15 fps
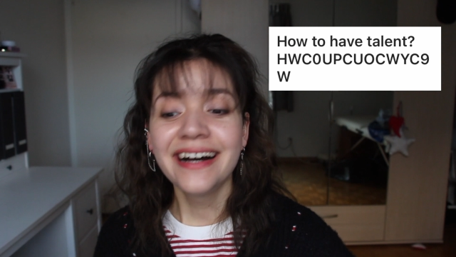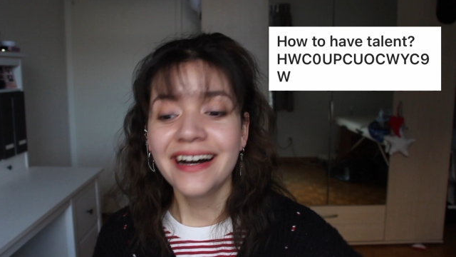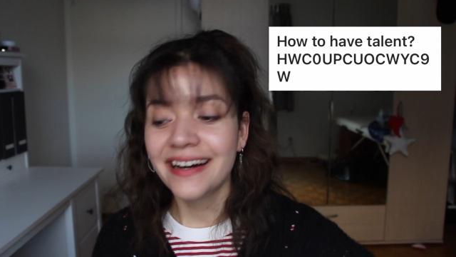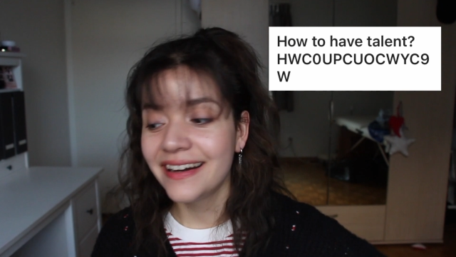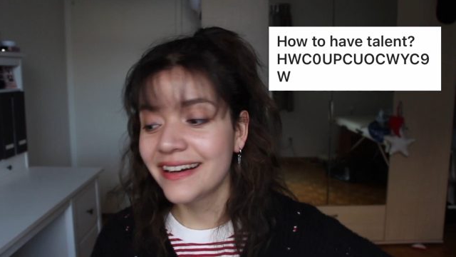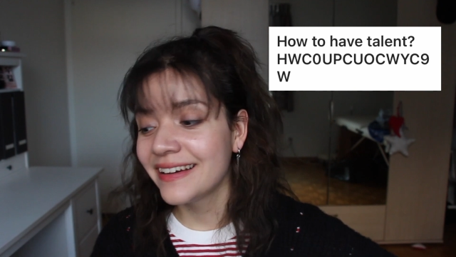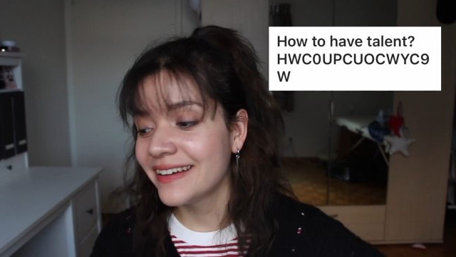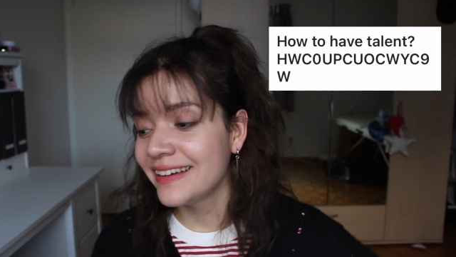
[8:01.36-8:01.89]

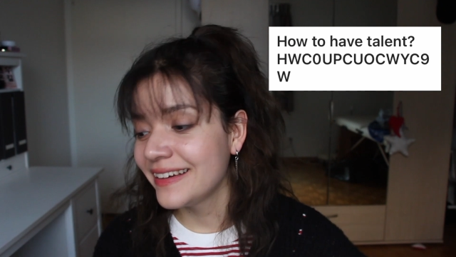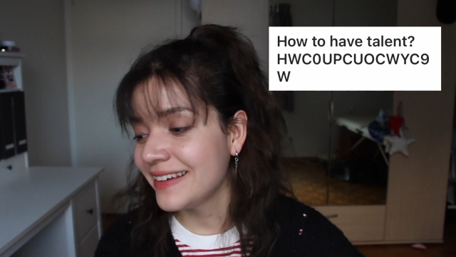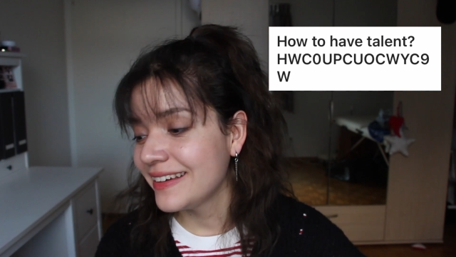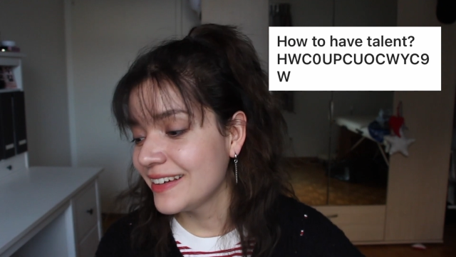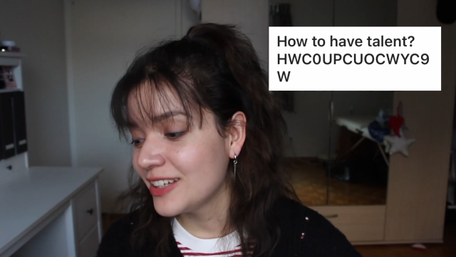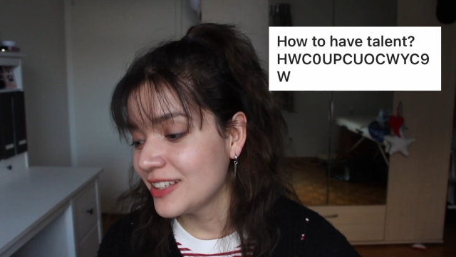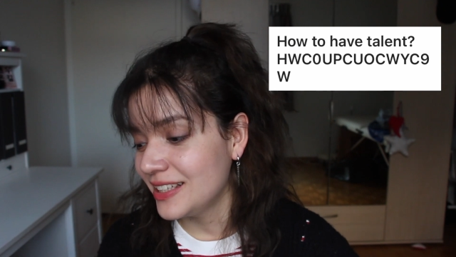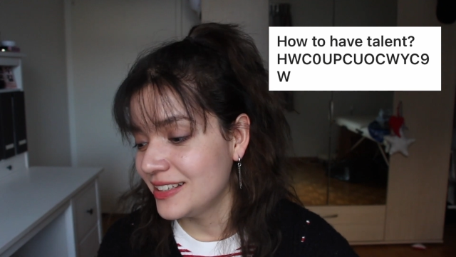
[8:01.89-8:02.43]

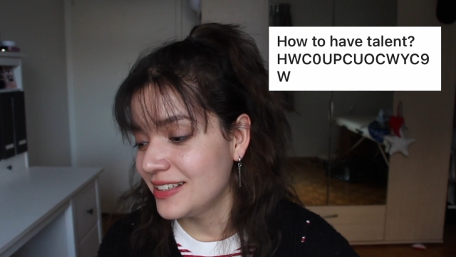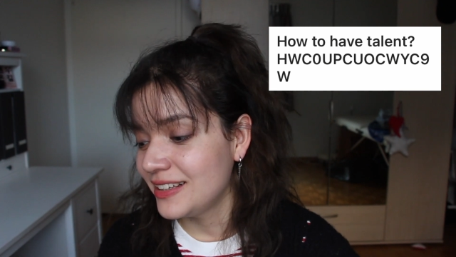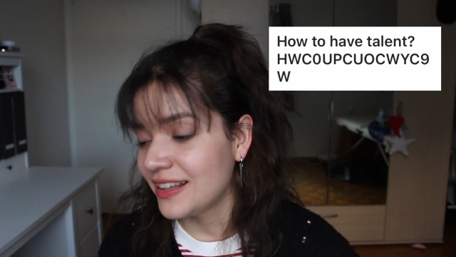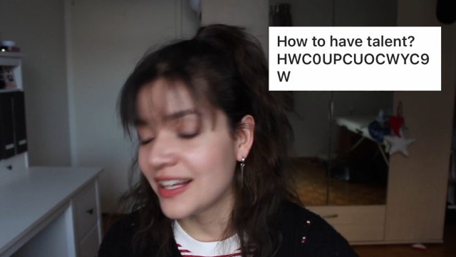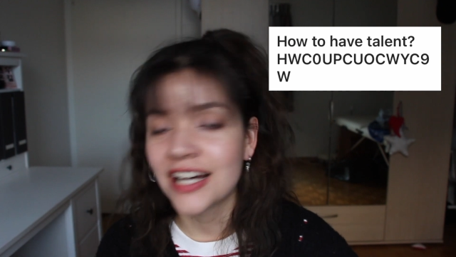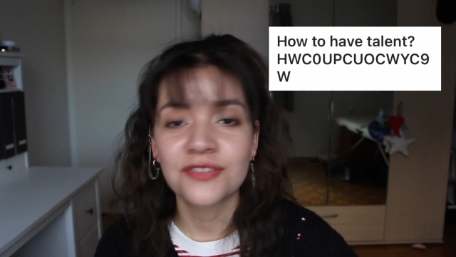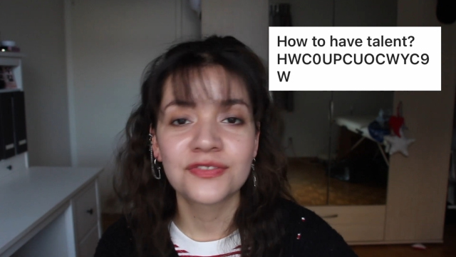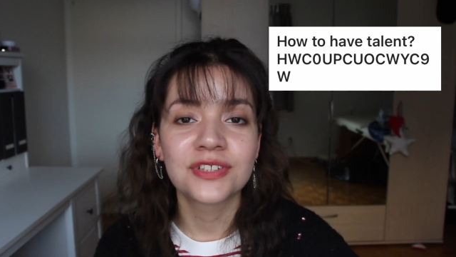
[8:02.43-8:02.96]
I
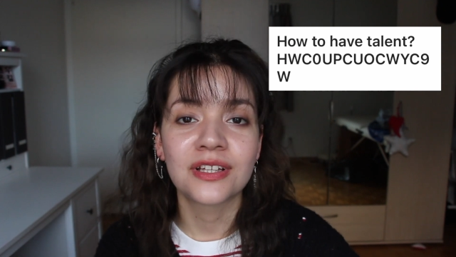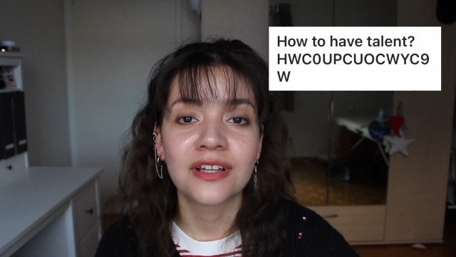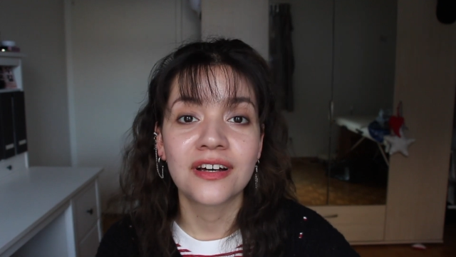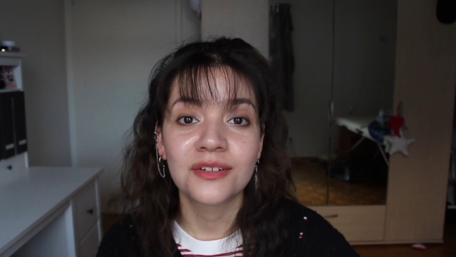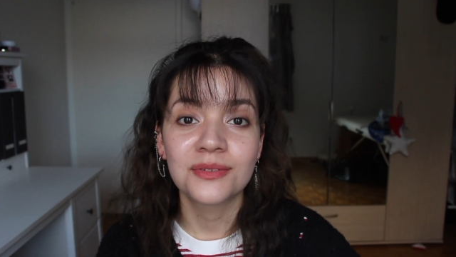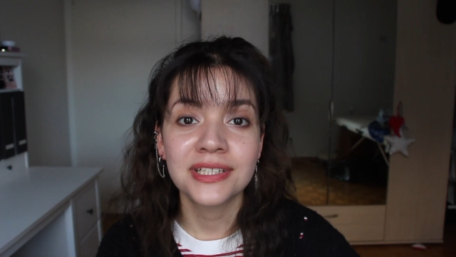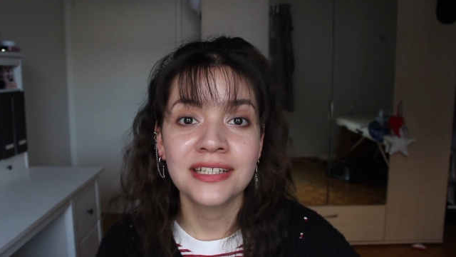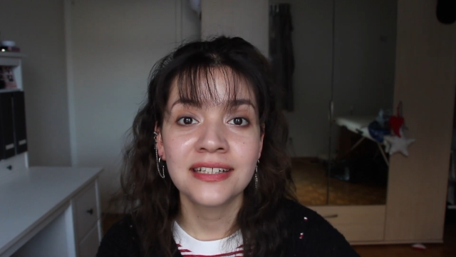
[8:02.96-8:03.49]
laughed a
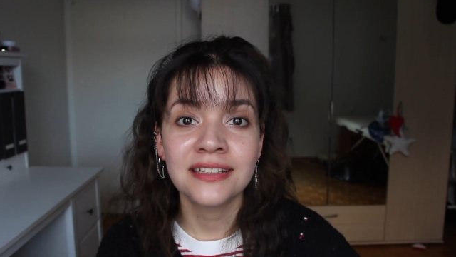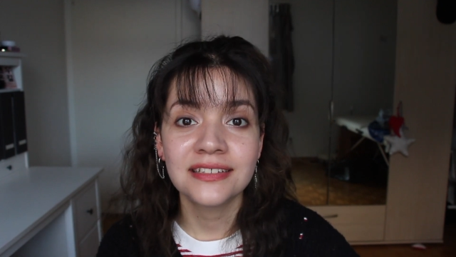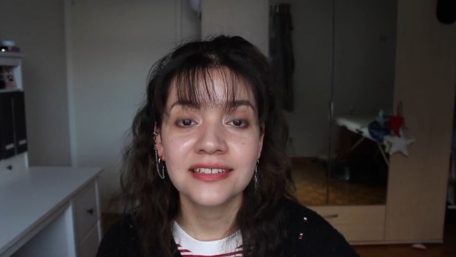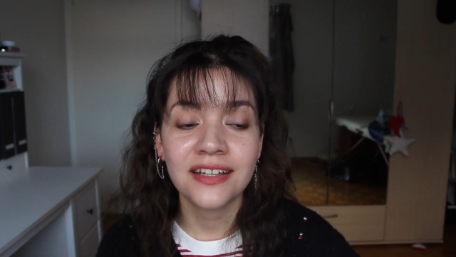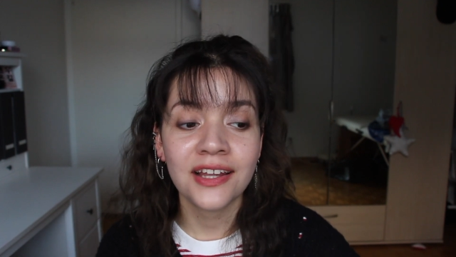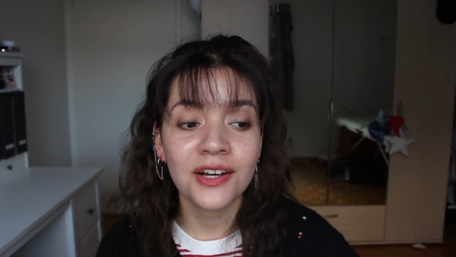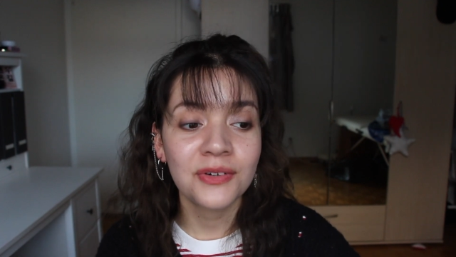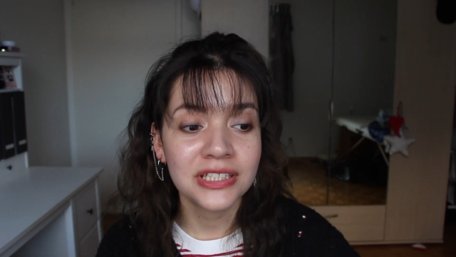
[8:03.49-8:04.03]
lot when I
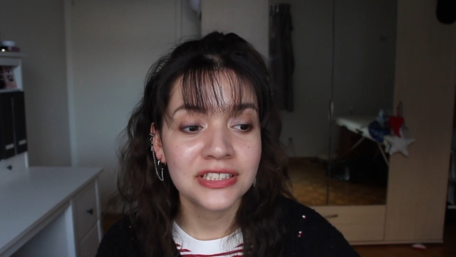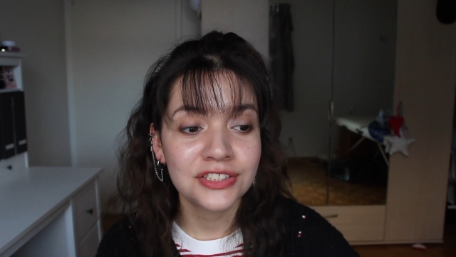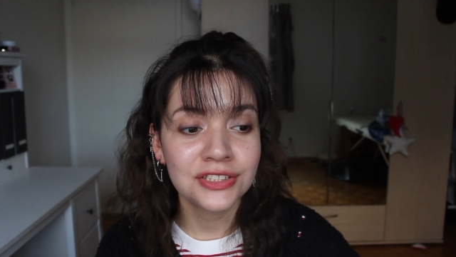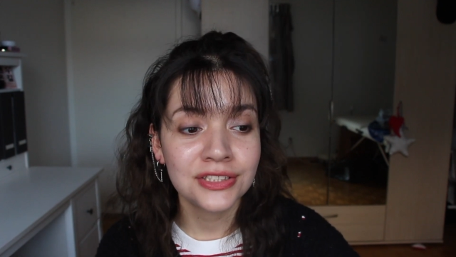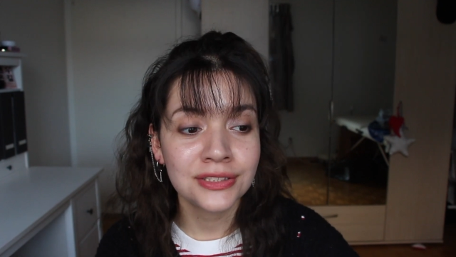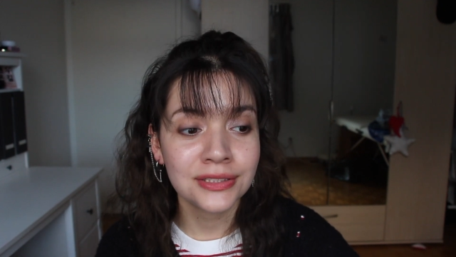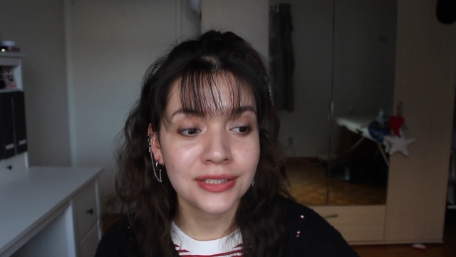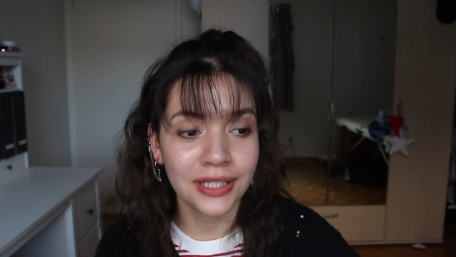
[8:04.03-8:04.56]
saw that
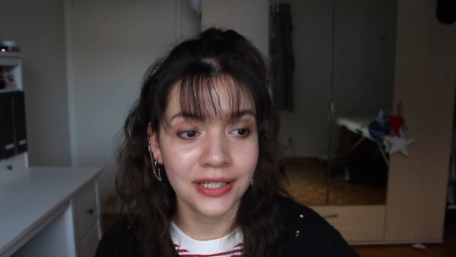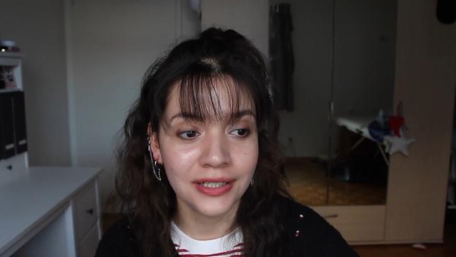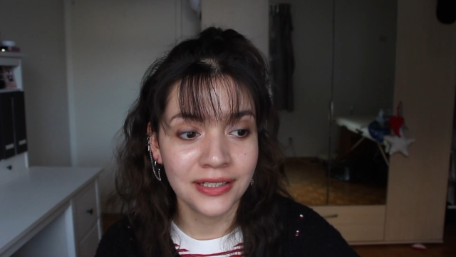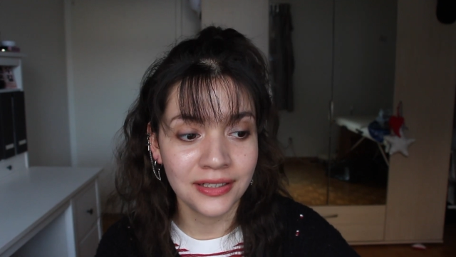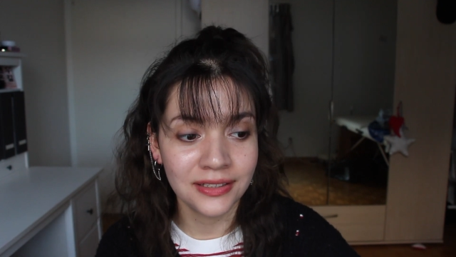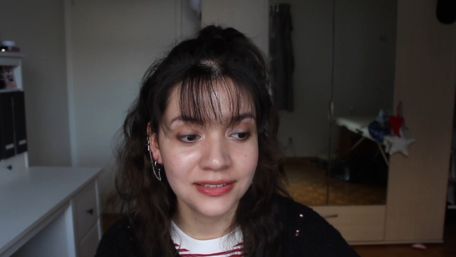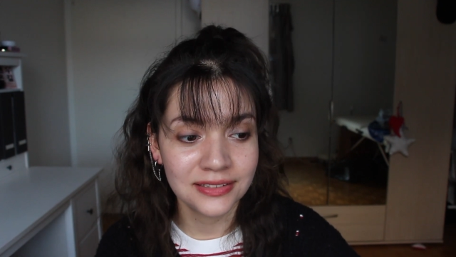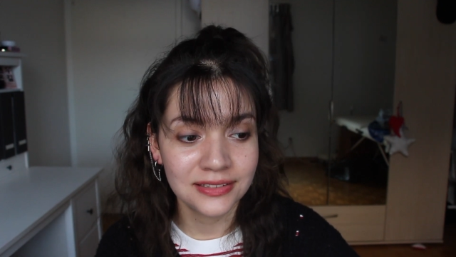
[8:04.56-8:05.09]
question,
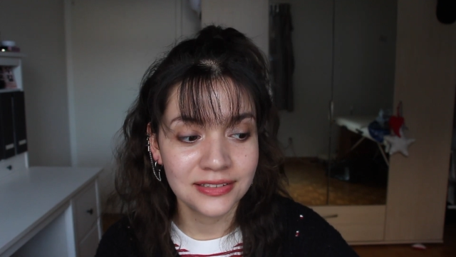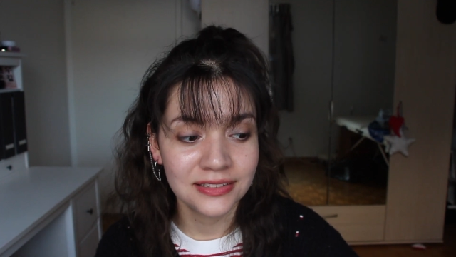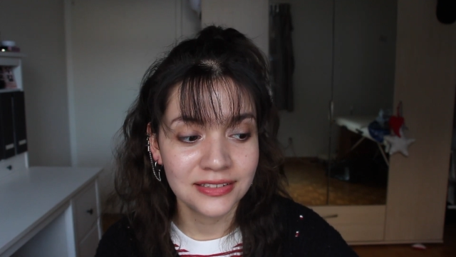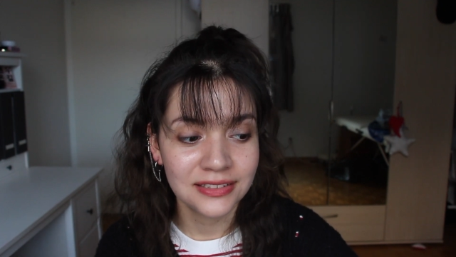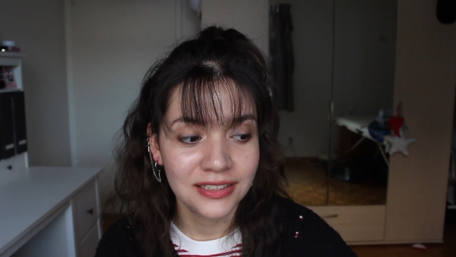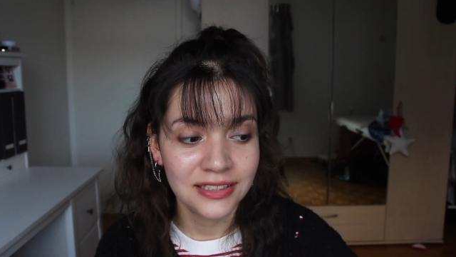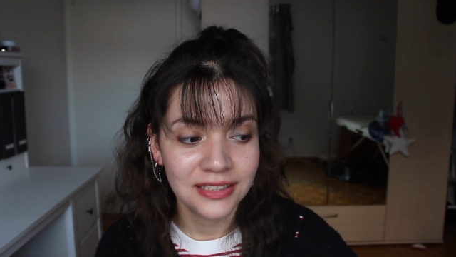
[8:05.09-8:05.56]
because